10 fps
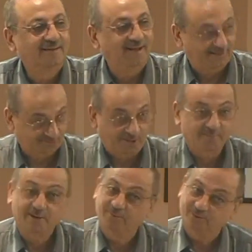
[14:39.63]

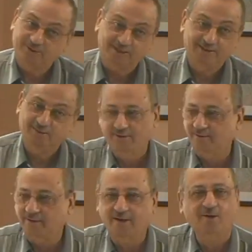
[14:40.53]
At-Tabibu Jadid.
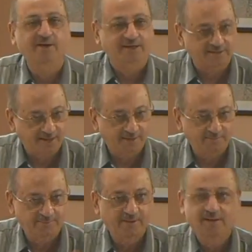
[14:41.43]
Okay, or
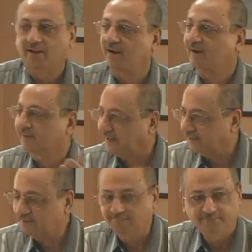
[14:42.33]
Kitab,
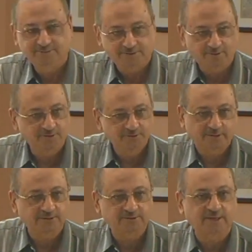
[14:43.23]
Al-Kalam. You
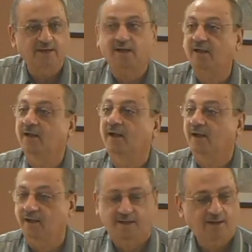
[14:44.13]
can say
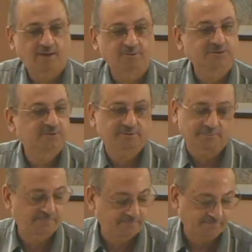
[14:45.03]
a house,
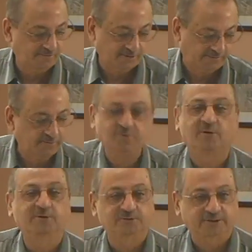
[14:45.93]
whatever you
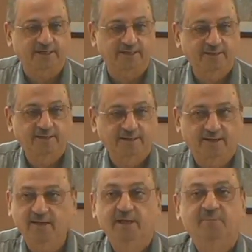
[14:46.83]
want to say.
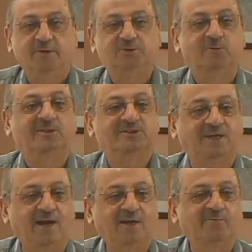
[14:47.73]
But you will
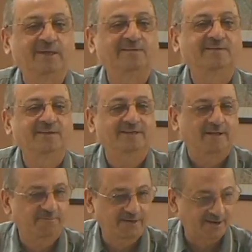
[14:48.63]
start with
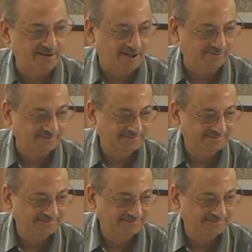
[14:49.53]
definite noun.